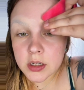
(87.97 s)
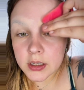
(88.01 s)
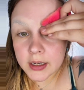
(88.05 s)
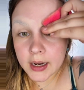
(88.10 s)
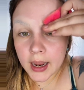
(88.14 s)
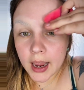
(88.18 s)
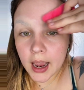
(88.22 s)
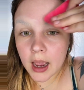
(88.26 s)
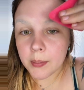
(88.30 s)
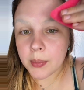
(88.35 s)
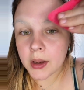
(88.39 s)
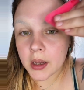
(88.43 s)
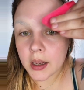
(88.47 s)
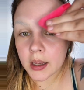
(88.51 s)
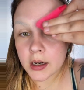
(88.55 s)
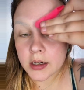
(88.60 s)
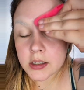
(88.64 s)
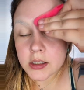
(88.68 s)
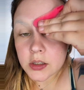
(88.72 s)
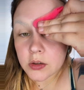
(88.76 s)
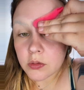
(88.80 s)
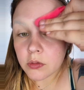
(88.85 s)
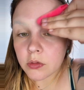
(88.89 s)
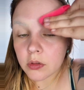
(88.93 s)
dab
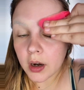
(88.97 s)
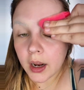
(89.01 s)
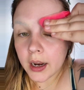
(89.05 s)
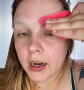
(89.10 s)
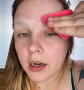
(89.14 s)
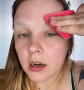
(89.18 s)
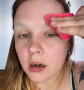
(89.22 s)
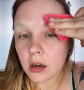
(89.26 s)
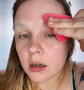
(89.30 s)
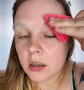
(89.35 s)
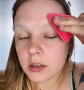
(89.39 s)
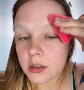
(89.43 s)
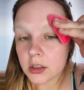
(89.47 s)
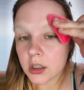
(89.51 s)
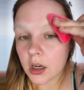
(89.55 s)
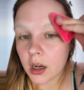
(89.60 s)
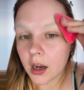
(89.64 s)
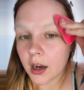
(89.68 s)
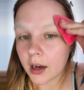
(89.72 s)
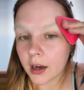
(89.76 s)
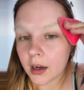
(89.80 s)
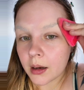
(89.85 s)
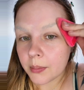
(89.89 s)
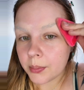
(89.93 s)
it right on
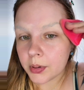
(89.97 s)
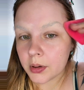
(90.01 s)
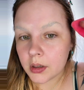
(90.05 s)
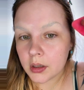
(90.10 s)
top.